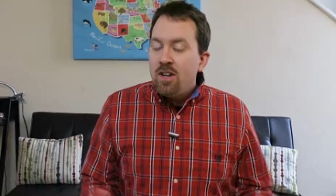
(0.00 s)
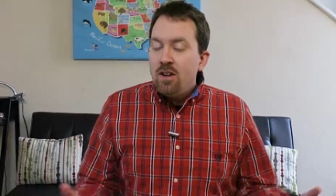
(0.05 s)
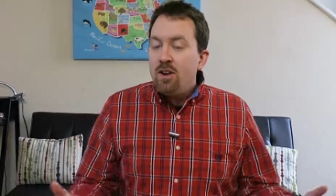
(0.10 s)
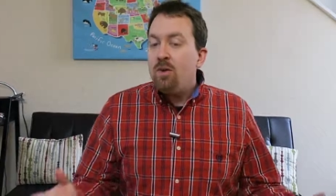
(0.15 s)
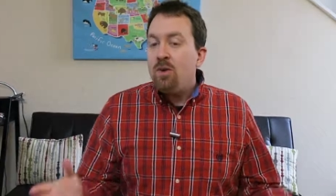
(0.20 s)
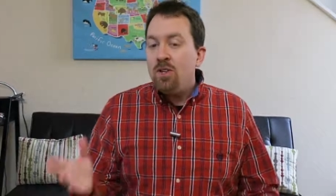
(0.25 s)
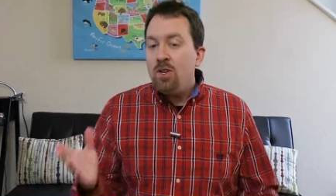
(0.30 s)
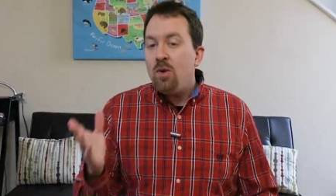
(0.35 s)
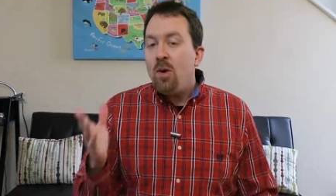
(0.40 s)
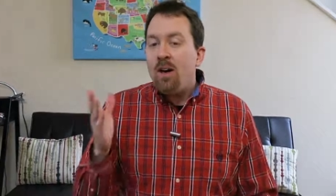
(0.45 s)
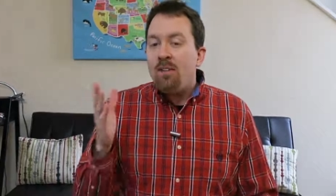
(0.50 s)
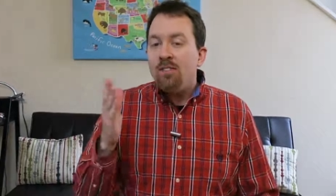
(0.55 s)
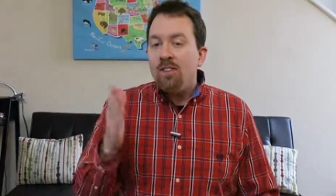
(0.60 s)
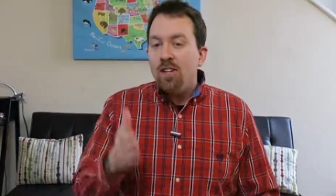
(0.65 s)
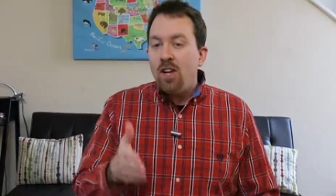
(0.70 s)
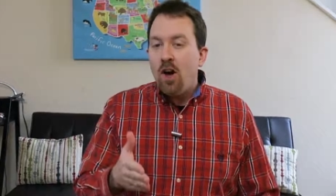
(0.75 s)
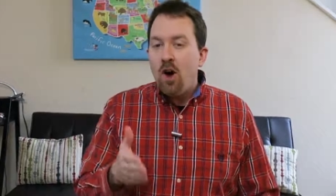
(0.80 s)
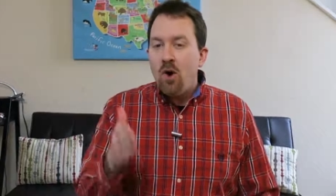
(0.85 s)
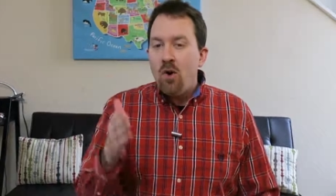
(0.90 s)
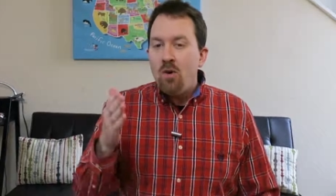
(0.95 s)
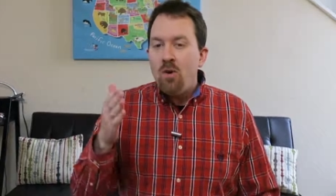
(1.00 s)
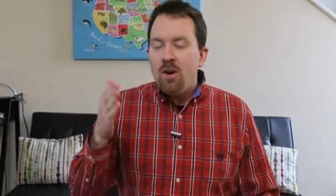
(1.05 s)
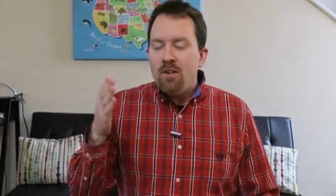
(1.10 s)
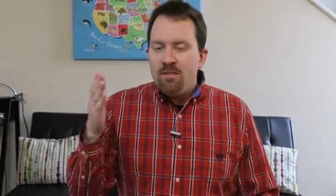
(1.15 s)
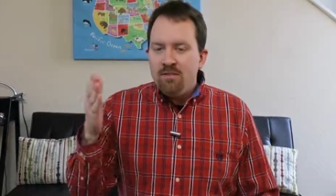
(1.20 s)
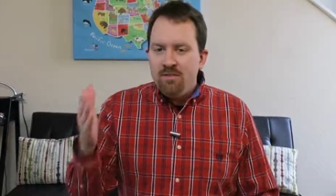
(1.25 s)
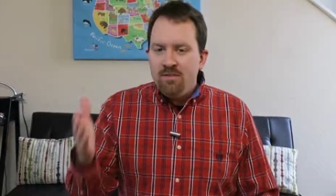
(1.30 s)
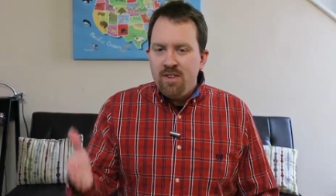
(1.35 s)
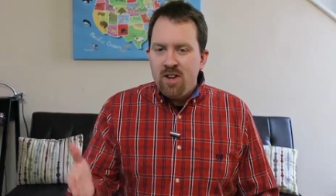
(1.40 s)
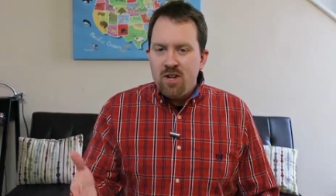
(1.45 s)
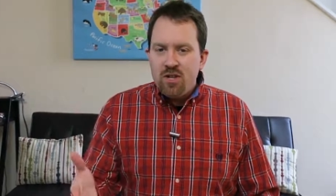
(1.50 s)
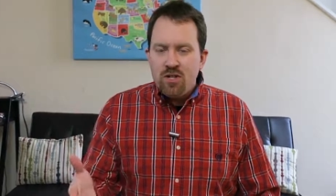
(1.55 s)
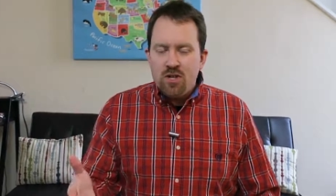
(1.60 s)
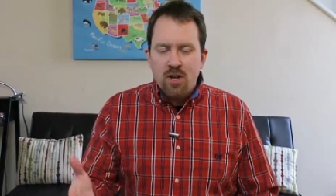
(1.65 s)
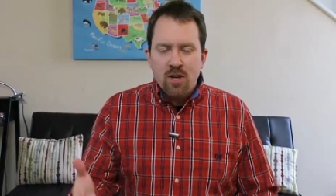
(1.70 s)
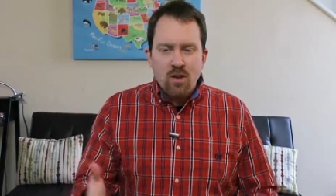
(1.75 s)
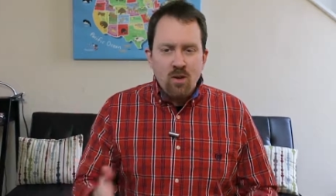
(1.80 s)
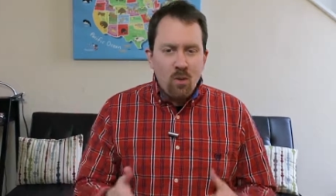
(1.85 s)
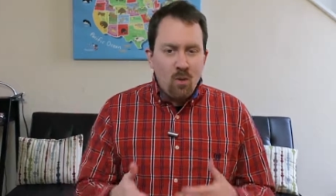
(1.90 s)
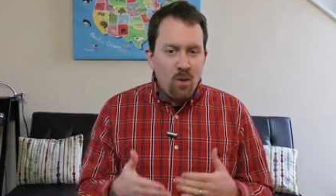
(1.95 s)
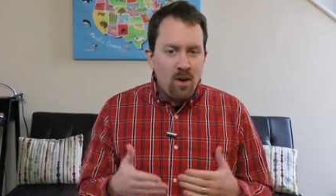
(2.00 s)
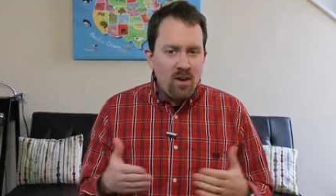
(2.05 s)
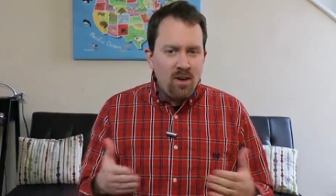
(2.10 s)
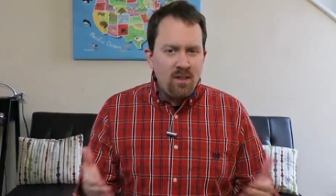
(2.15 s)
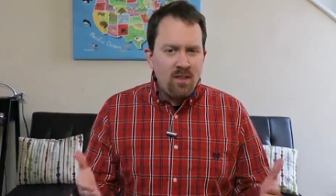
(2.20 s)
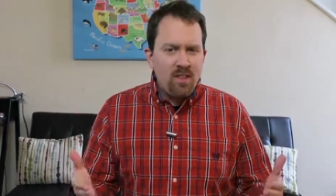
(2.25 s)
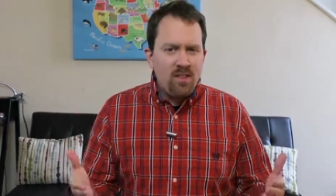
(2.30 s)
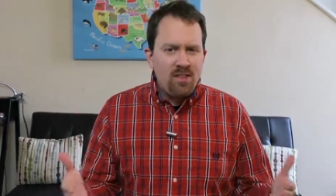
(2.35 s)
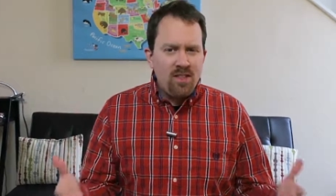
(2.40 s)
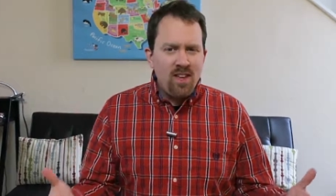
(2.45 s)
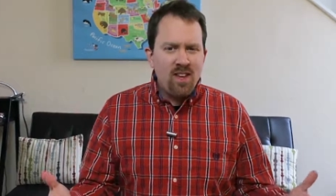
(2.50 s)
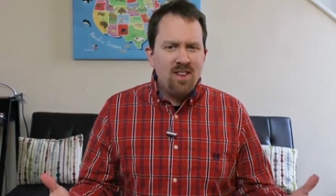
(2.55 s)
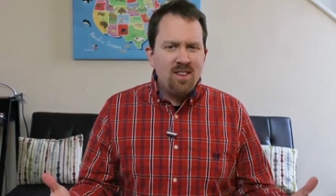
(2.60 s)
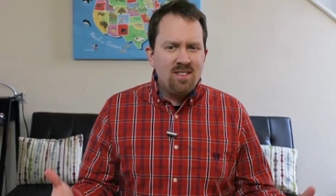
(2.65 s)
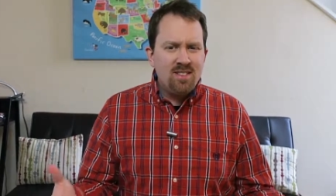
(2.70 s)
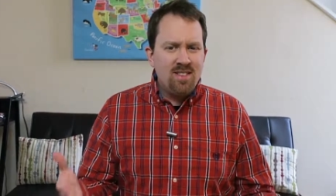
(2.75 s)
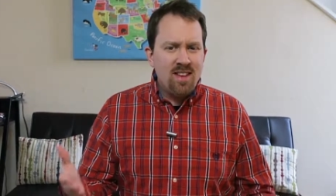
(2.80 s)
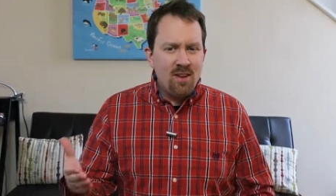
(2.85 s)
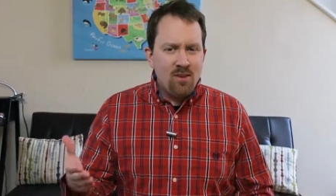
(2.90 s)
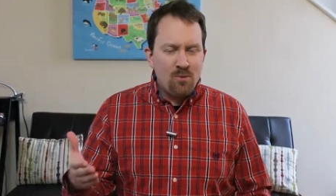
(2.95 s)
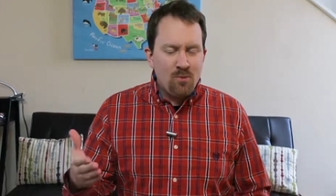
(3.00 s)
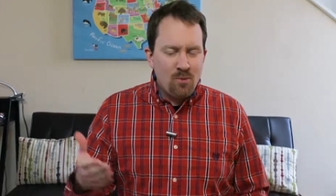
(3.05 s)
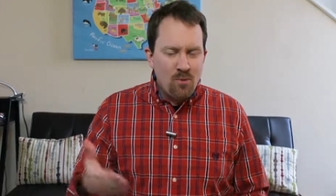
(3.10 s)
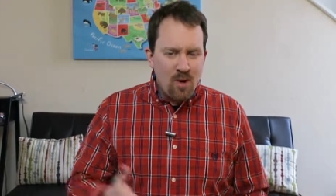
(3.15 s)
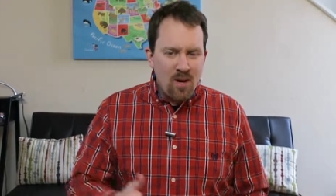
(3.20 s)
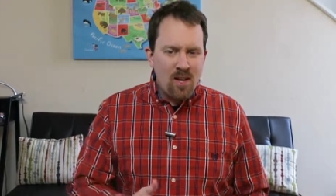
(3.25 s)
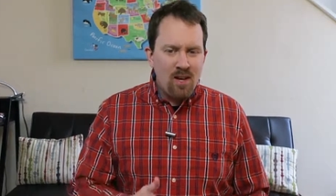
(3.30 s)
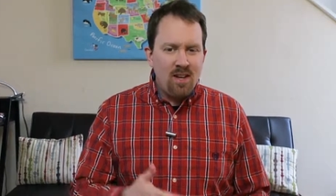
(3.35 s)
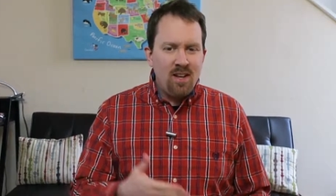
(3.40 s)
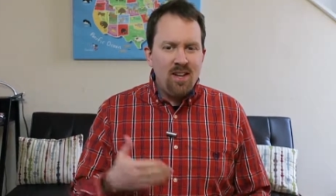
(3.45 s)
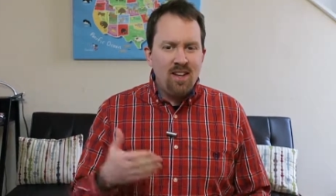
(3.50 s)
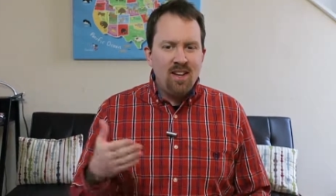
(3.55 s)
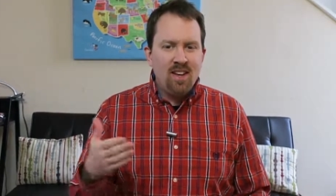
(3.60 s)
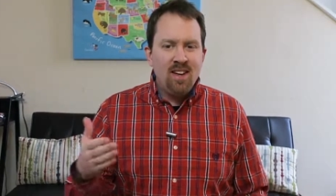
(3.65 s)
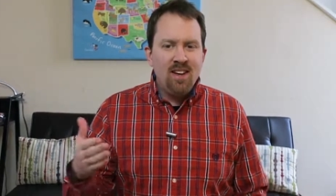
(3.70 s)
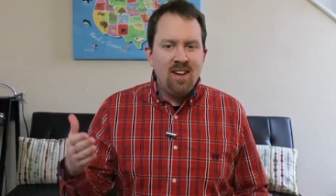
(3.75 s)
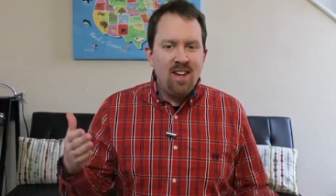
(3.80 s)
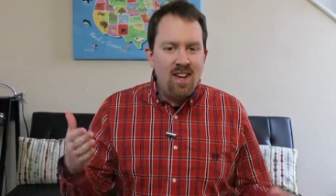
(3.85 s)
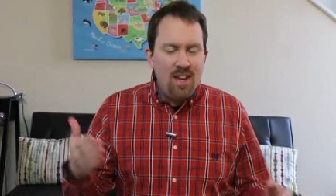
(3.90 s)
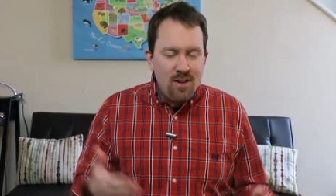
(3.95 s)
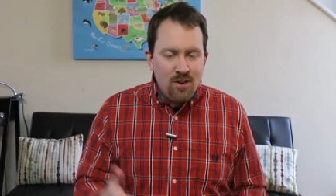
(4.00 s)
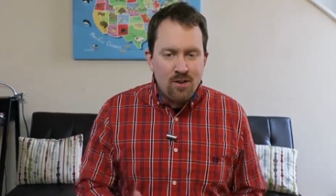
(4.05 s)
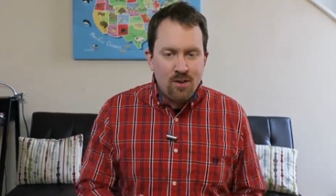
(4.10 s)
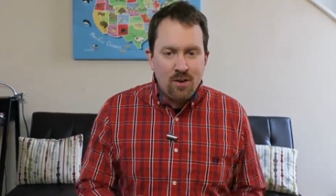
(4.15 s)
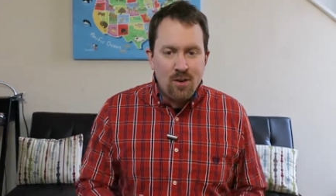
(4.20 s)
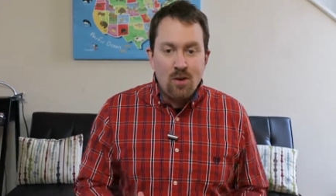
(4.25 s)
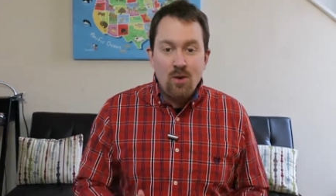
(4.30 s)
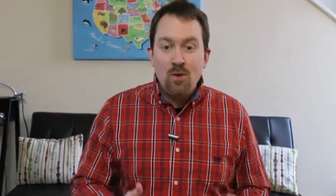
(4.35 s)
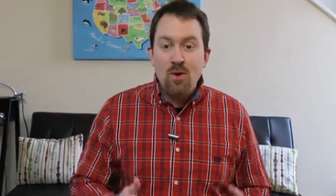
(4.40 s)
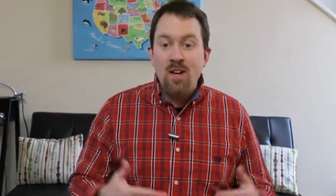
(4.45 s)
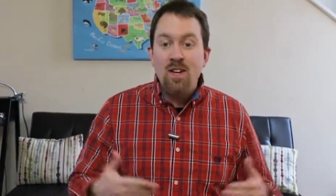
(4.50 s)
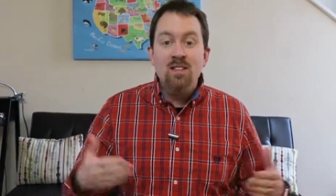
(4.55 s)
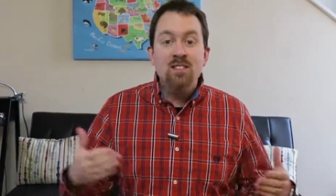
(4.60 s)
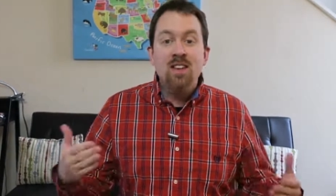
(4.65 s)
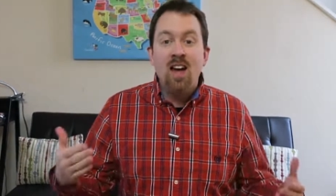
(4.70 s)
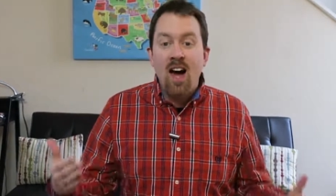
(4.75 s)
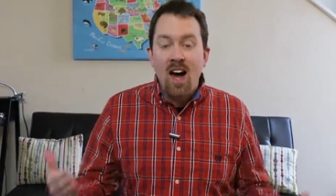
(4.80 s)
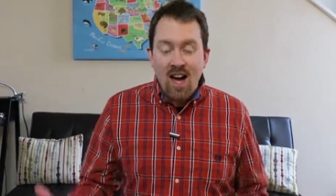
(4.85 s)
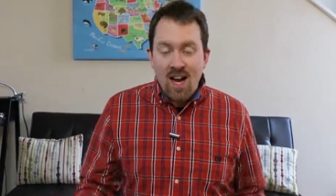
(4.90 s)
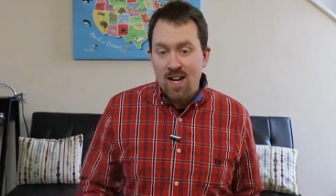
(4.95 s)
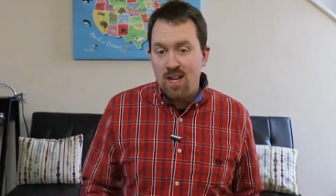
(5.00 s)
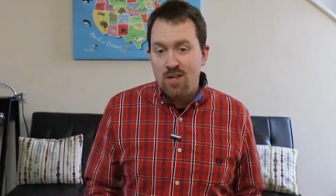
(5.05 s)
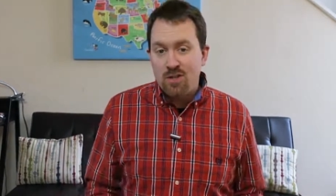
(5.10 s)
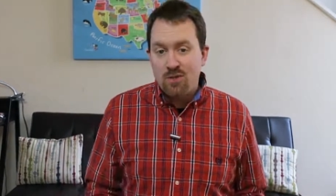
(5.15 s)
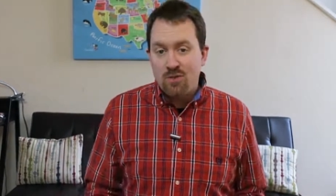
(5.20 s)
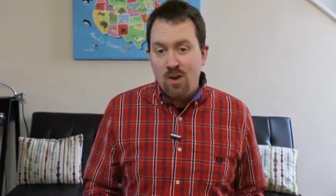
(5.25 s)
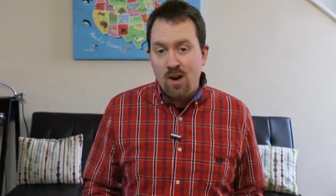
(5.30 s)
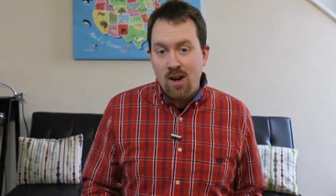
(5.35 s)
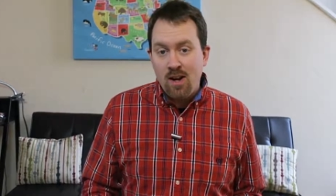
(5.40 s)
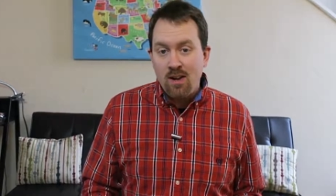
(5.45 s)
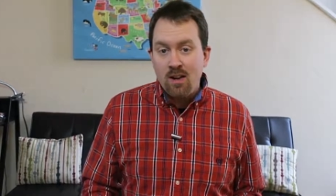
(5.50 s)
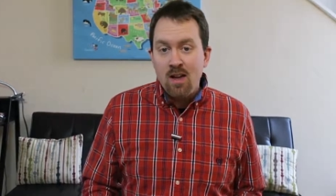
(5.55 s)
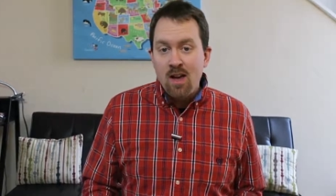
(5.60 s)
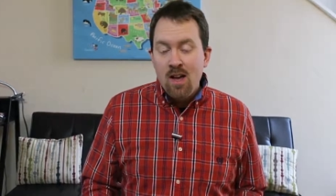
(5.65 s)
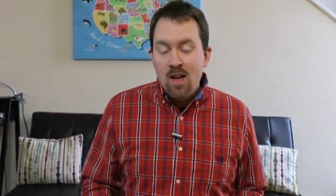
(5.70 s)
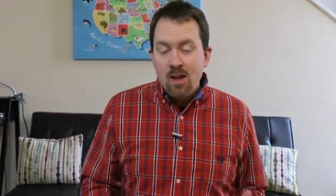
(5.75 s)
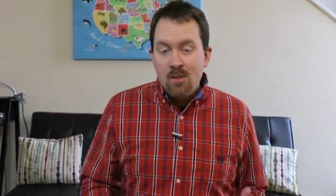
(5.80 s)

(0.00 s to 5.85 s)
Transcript: You know, when you have low vision, one of the things that really can hinder you is eye strain